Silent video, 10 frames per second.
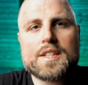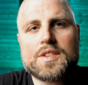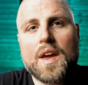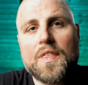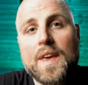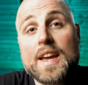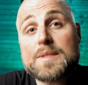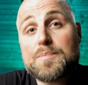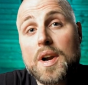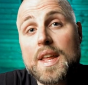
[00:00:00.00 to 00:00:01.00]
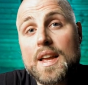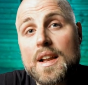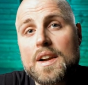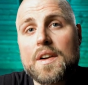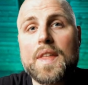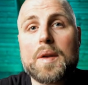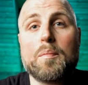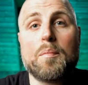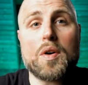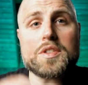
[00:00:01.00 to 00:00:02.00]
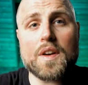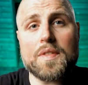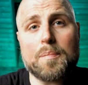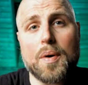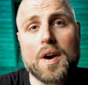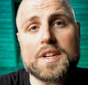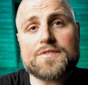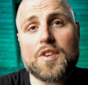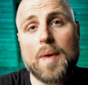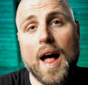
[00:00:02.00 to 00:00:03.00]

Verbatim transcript: So I think it's pretty clear that most of the parts from